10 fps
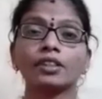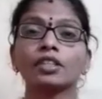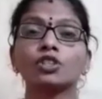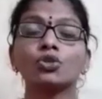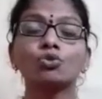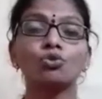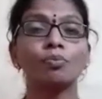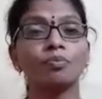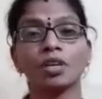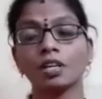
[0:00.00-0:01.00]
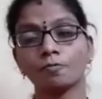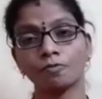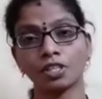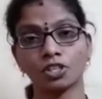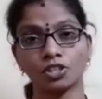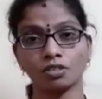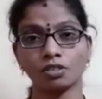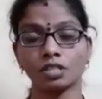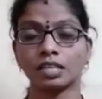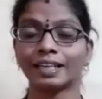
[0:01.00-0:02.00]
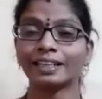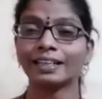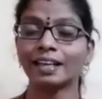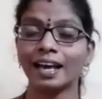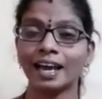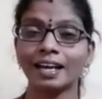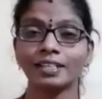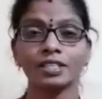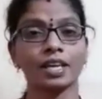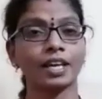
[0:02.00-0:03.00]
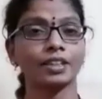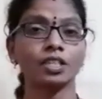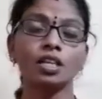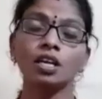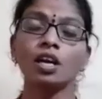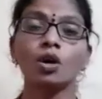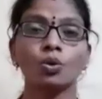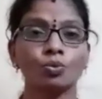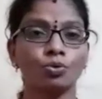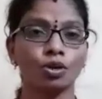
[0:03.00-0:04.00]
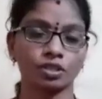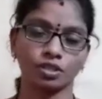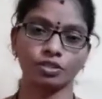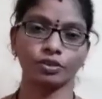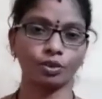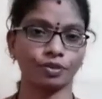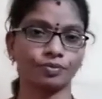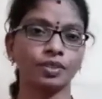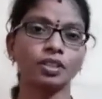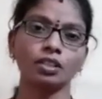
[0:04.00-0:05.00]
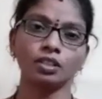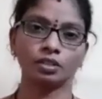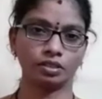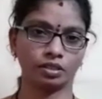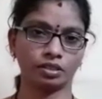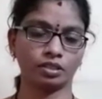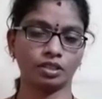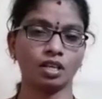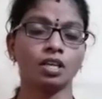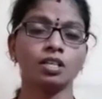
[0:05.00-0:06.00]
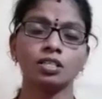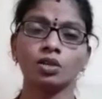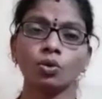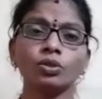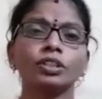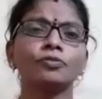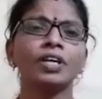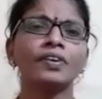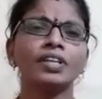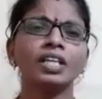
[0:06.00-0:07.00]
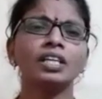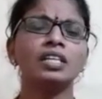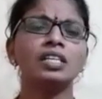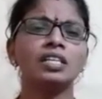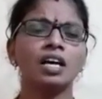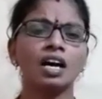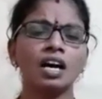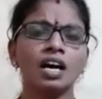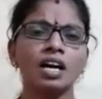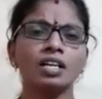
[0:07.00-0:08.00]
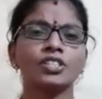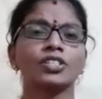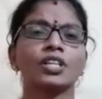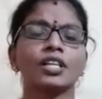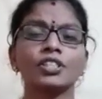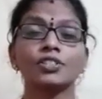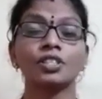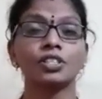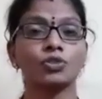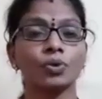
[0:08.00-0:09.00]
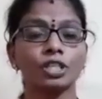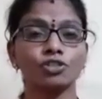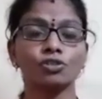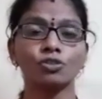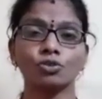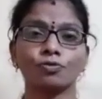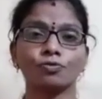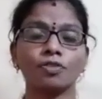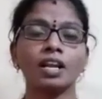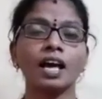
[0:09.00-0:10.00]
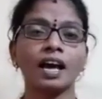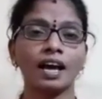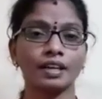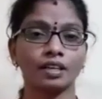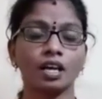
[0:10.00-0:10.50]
the two main features like land and the water of the earth. So the very large continuous stretches of land